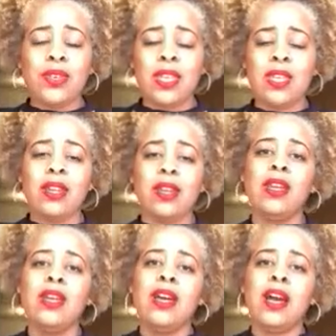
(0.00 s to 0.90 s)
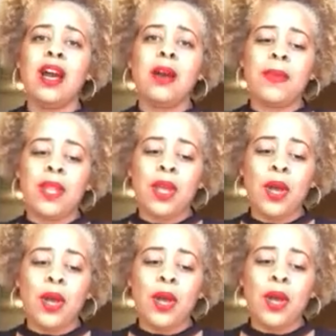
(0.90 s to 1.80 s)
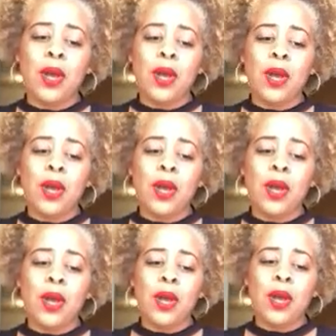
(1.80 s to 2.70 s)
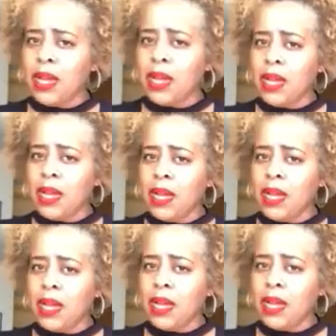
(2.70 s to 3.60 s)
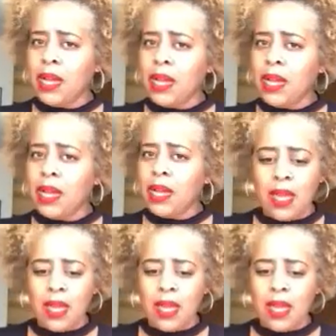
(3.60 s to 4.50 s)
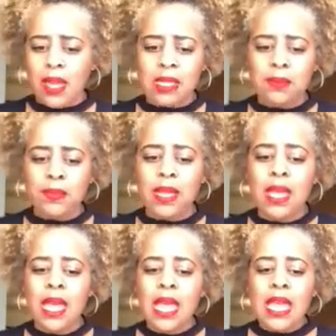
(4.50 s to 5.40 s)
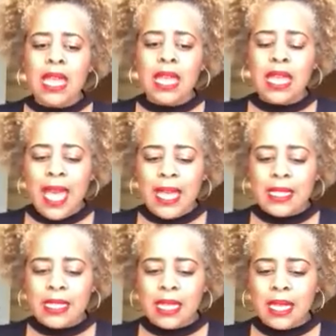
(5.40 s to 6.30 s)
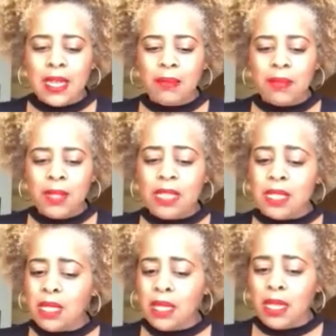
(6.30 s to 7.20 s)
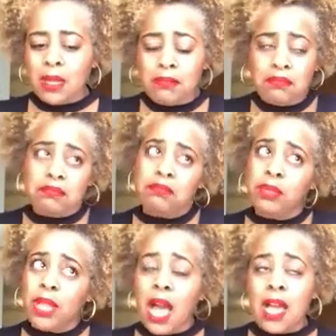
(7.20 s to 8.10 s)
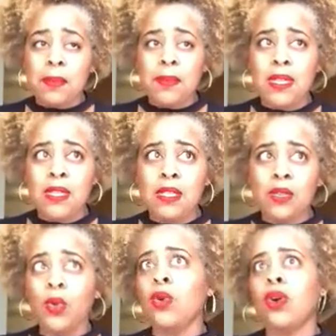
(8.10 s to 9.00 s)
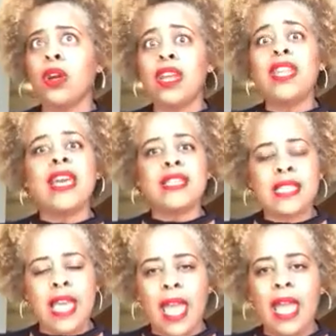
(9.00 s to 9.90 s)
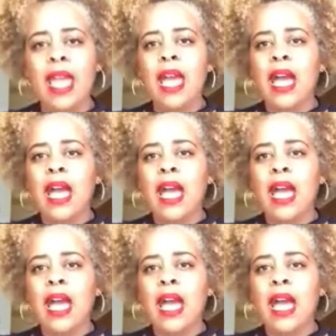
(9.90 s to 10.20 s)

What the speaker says: here up at home by Qiana Cutts at University of Mississippi. He has it's a blog piece or an essay.